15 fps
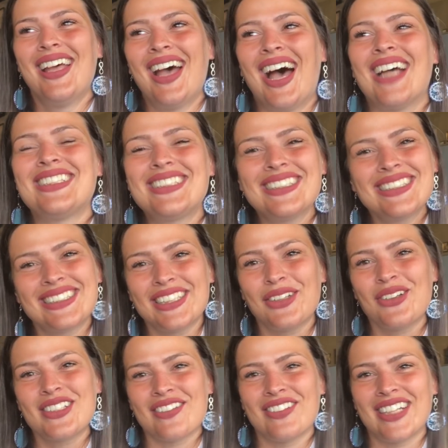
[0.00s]
I still see
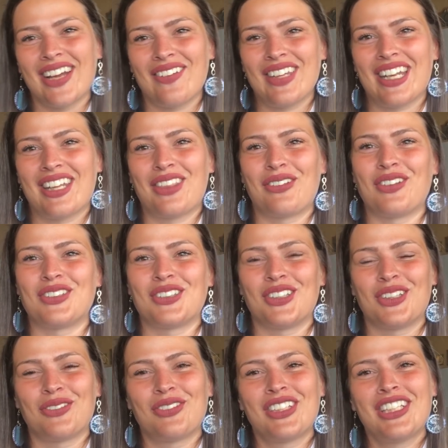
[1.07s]
those every now and then at the thrift store.
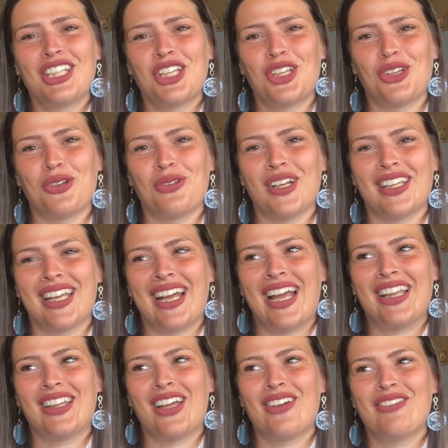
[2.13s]
They're really cute, and like, I
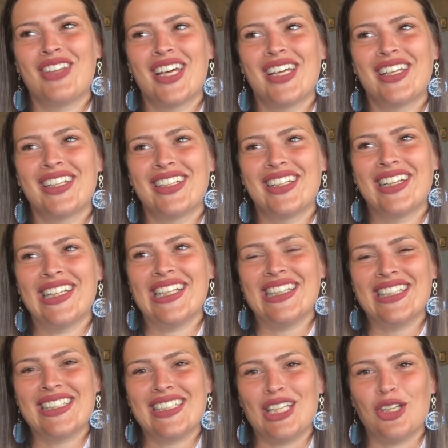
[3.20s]
love that in
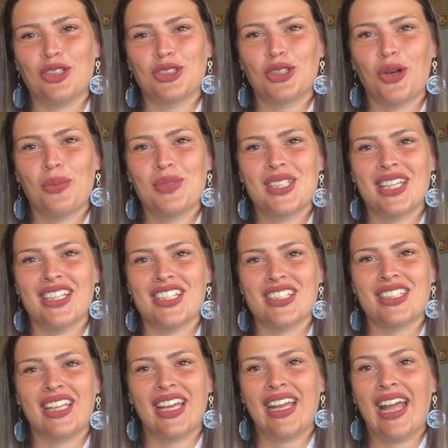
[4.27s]
the seniors' homes they just
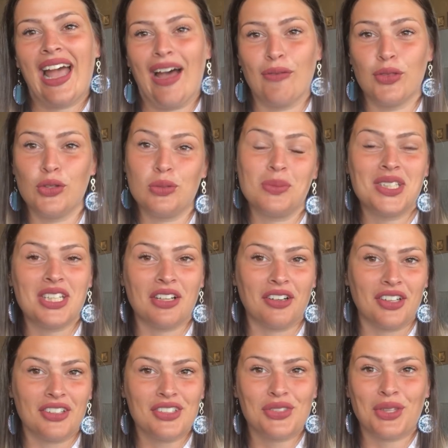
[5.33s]
like have those
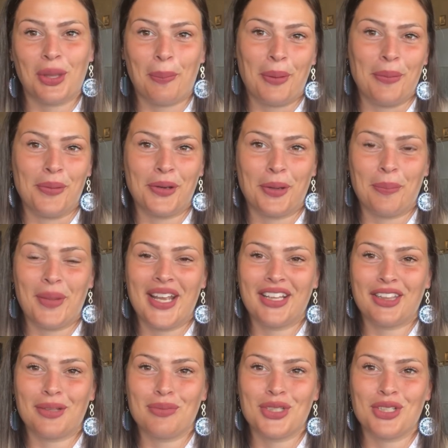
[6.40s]
materials so that people can make
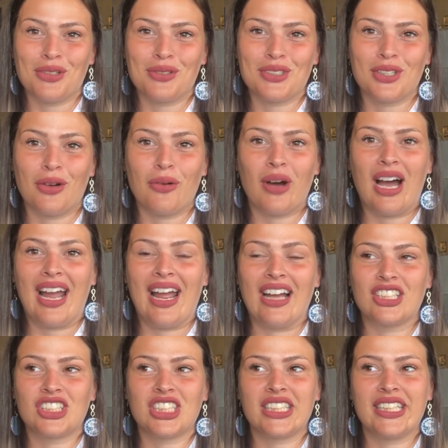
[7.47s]
them too. So I
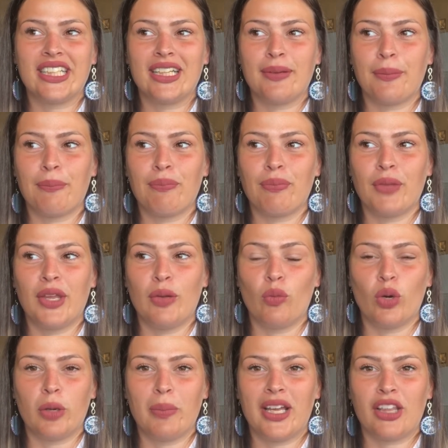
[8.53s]
actually, in one
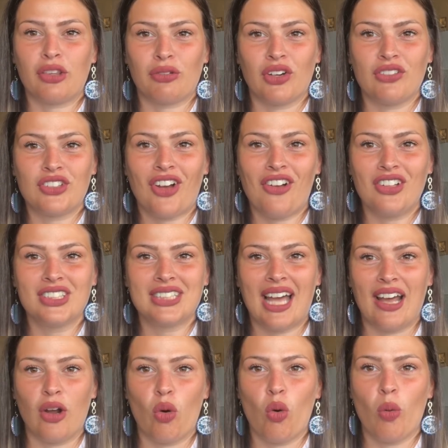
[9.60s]
of my thrift hauls, had
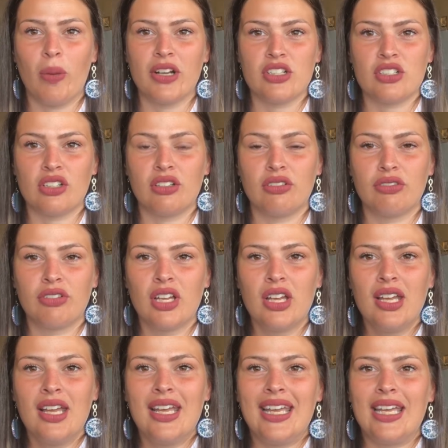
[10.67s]
a whole bunch of,
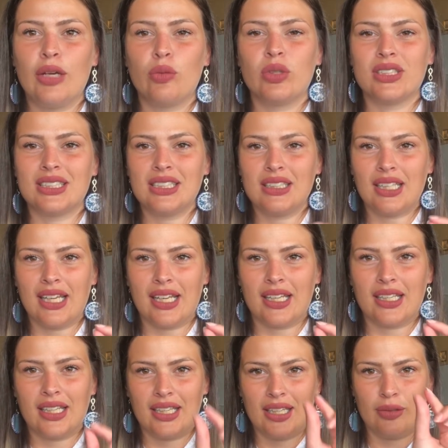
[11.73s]
it was
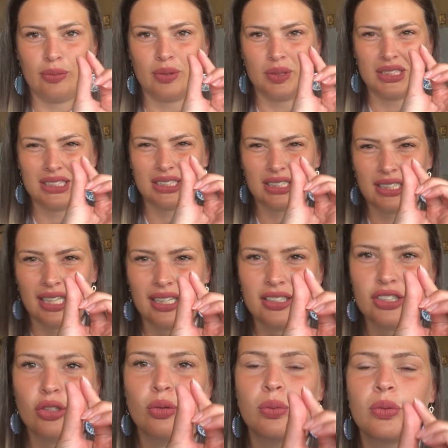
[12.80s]
like
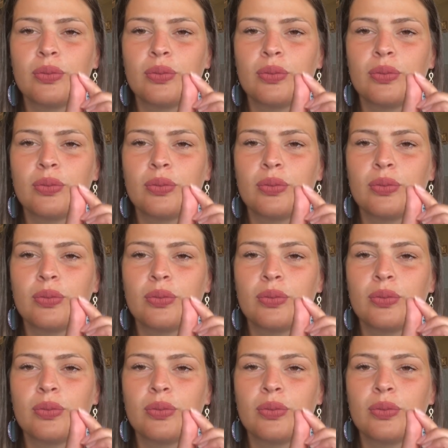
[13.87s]
so